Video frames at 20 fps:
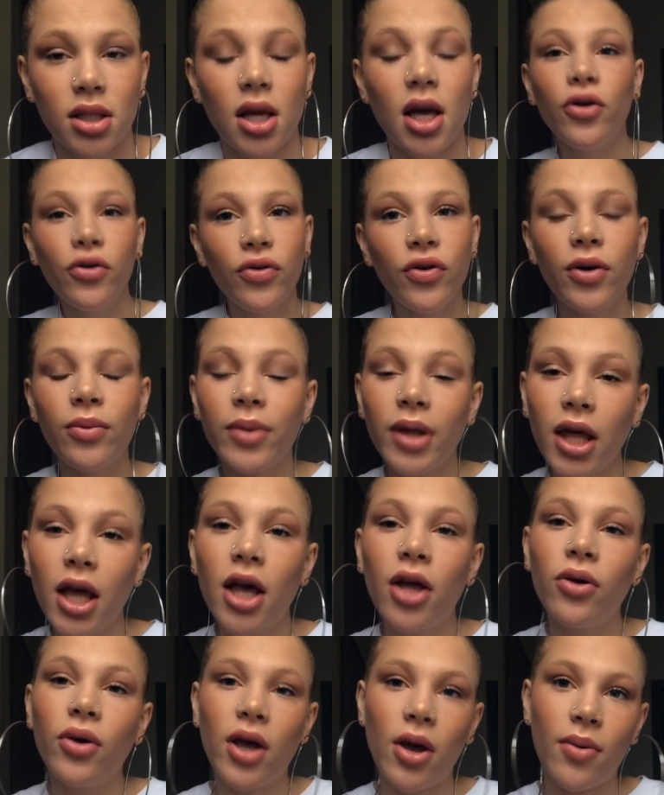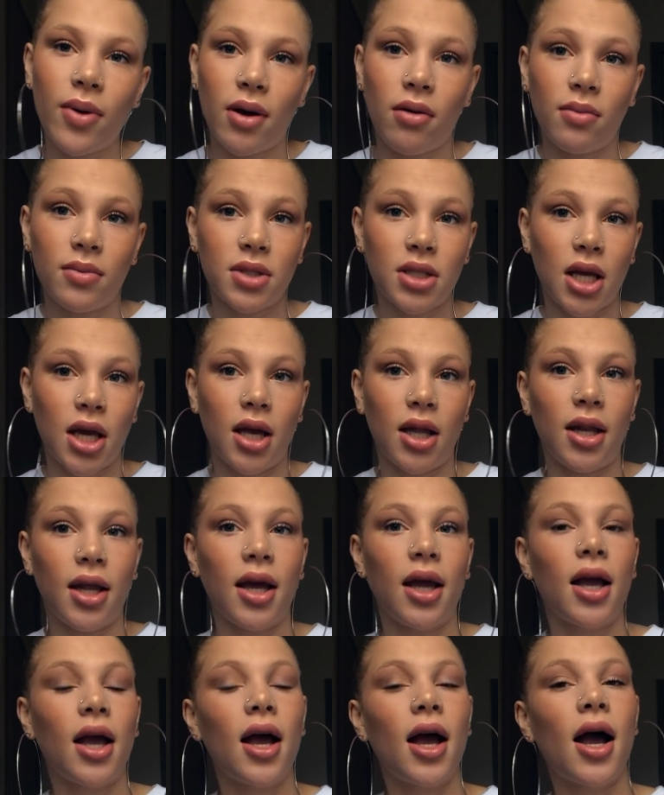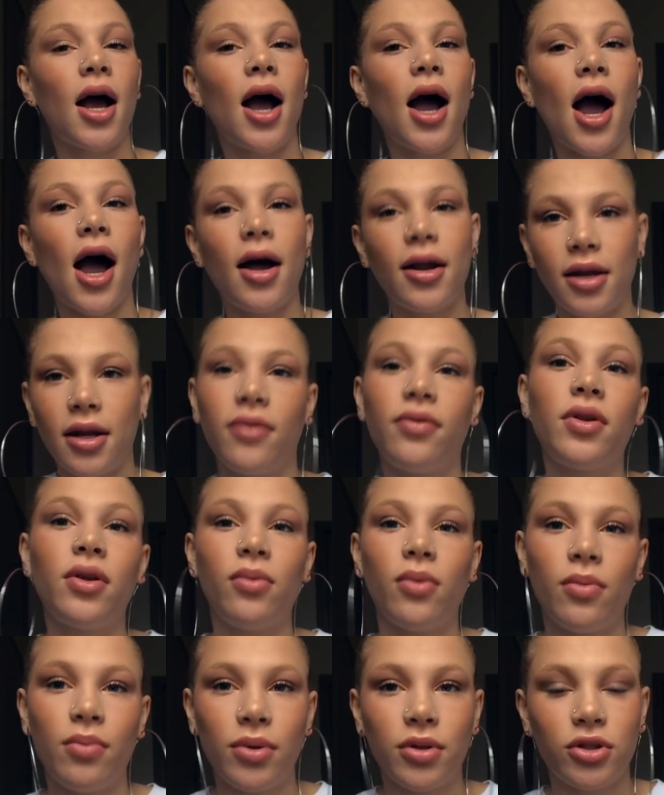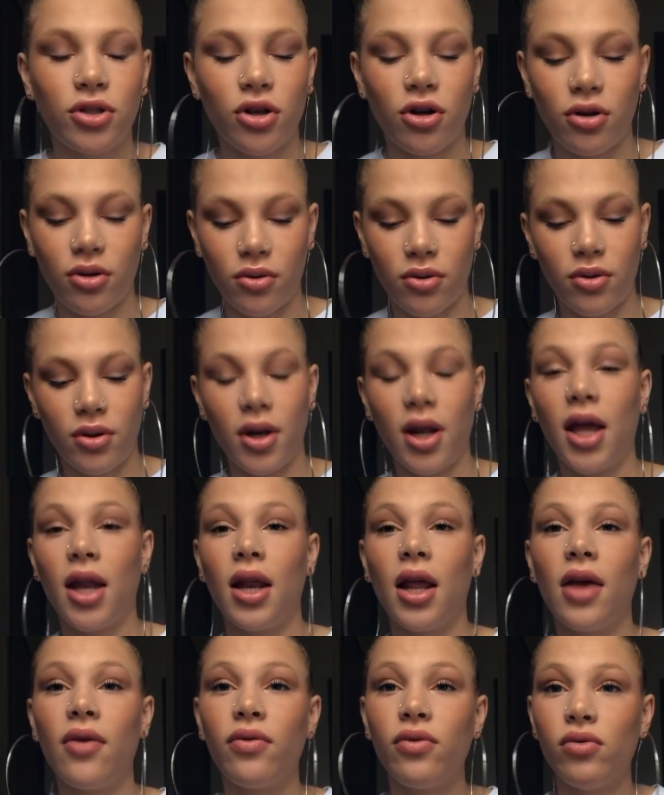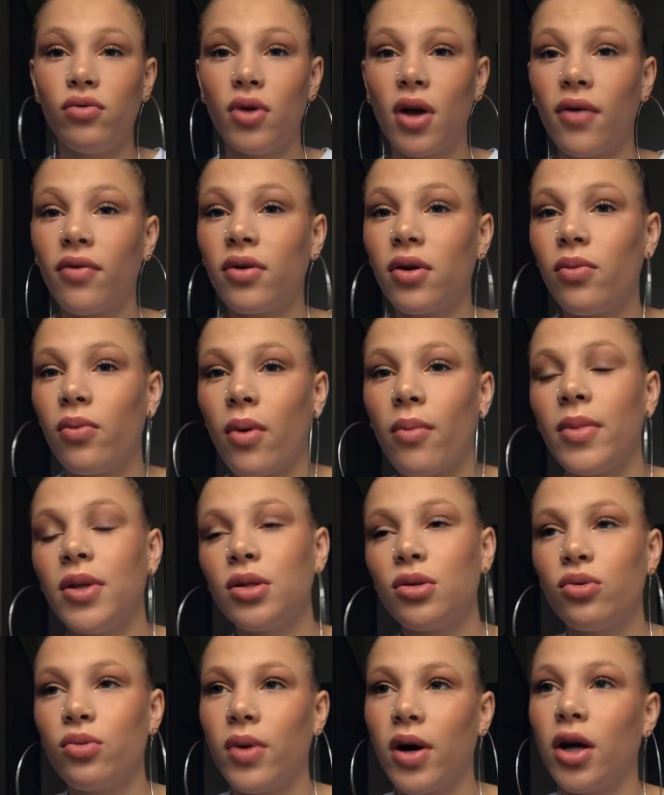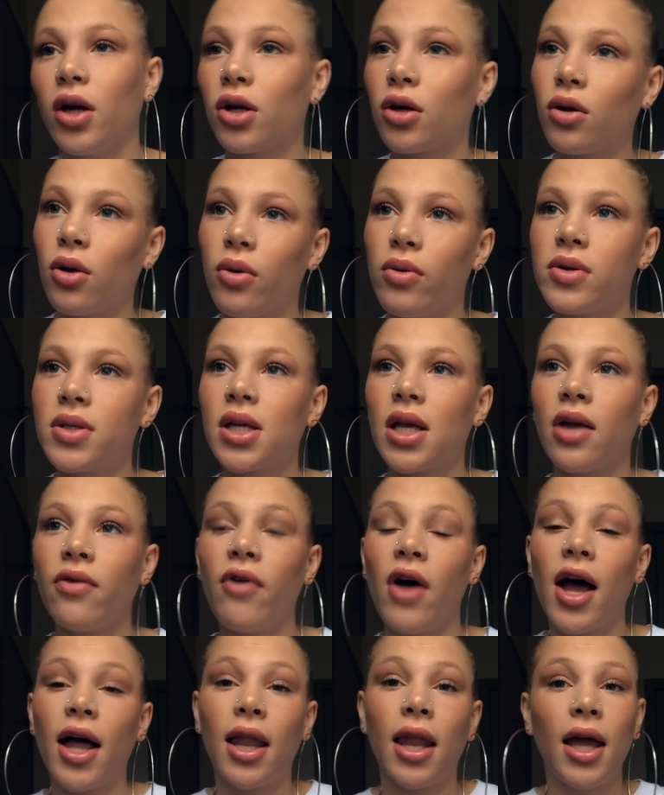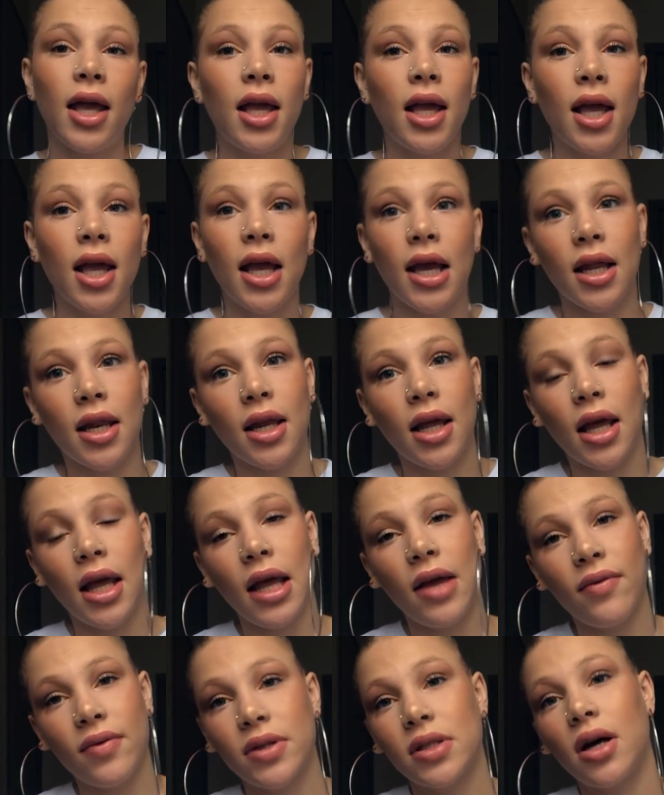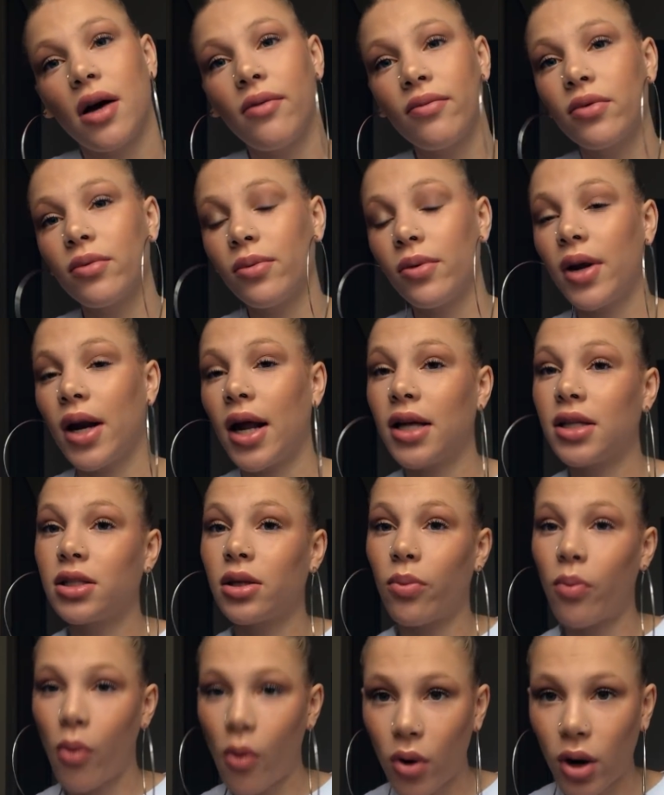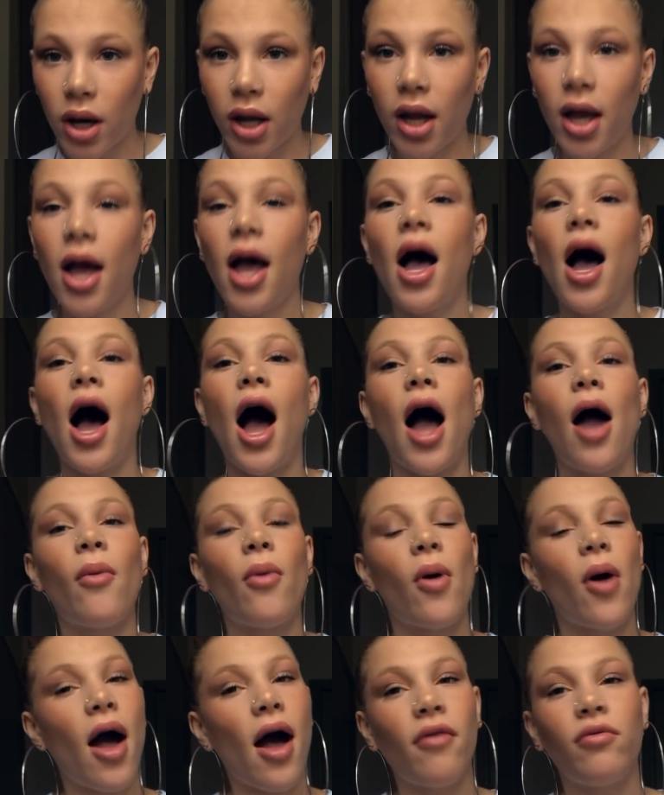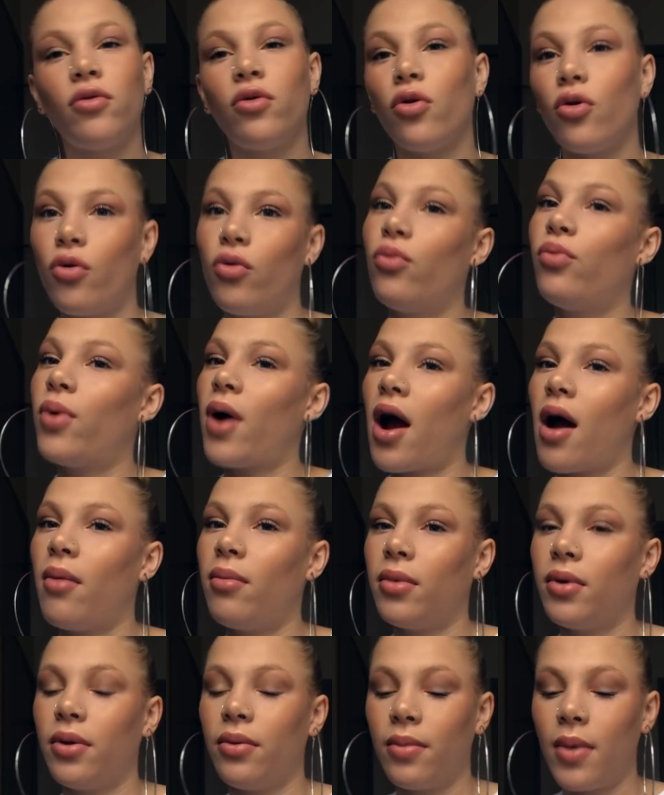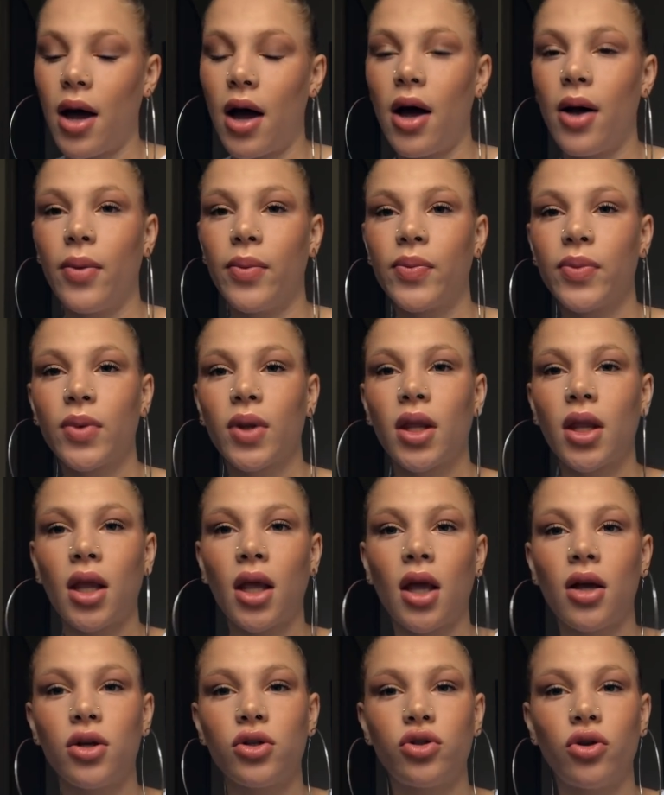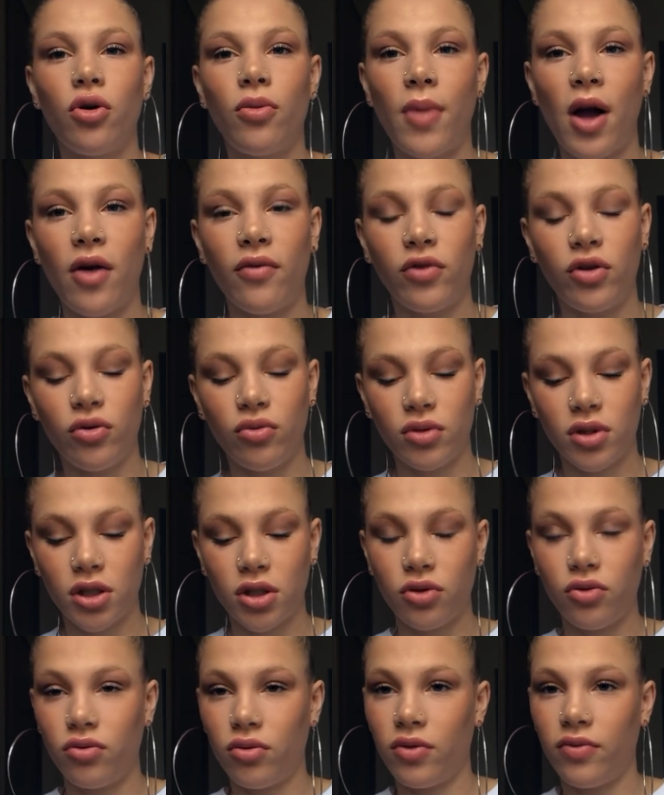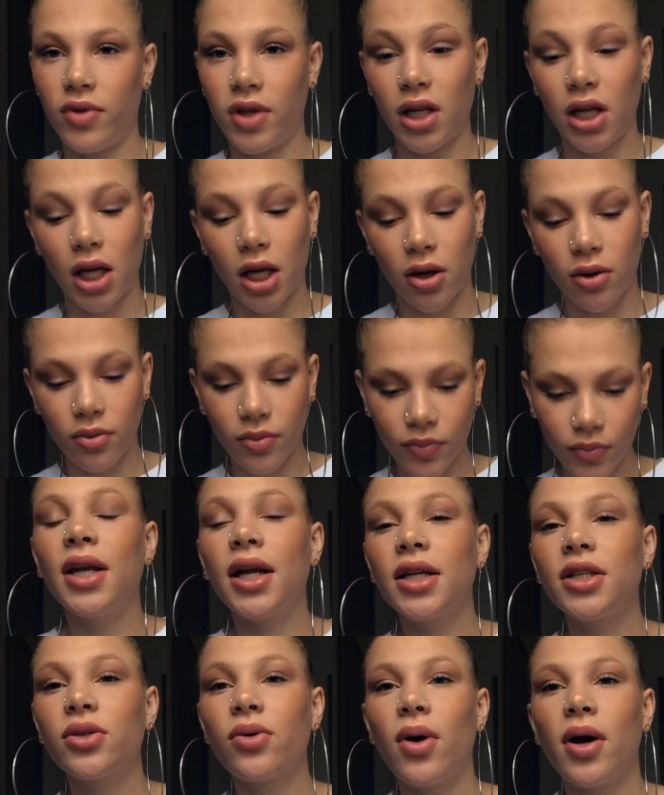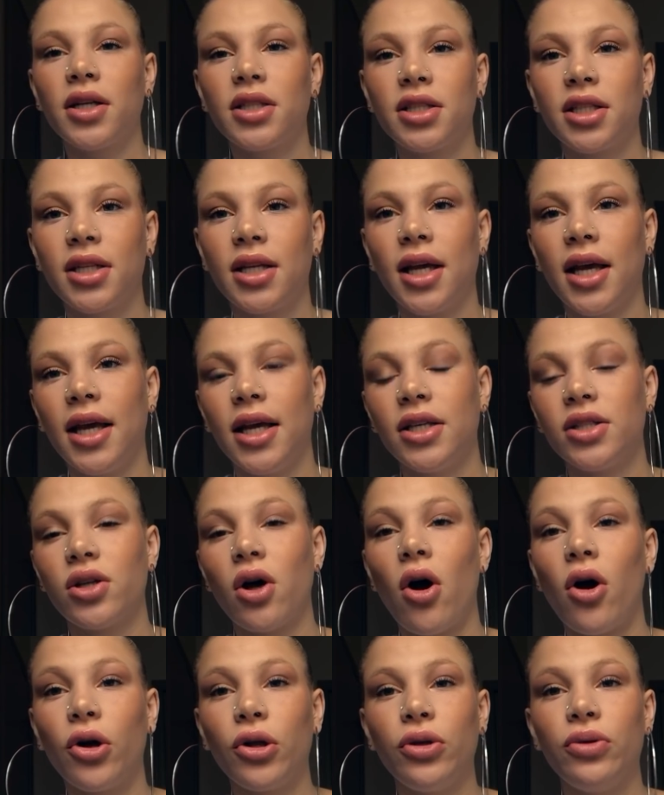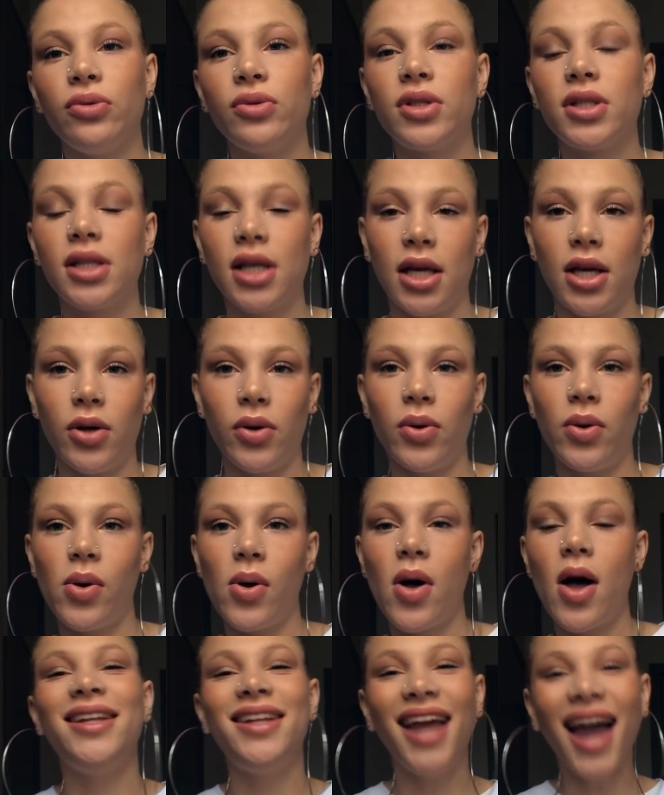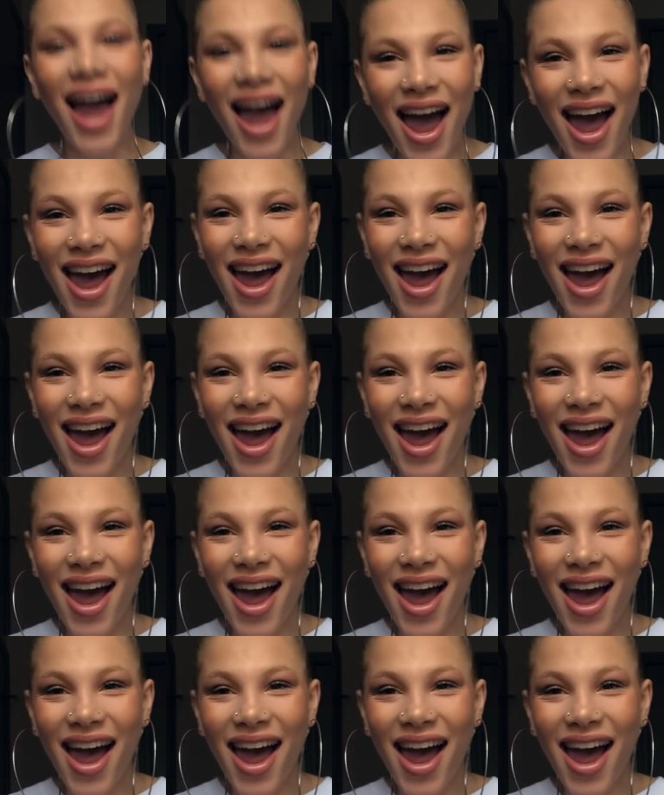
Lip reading: You feel me? You get what I'm saying? Like, I definitely will put y'all on, and if you definitely want me to wear your clothes, if I like it and if it's comfortable and I support it, I will have no problem showing my viewers and doing a video. The next question is, are you single? Yes!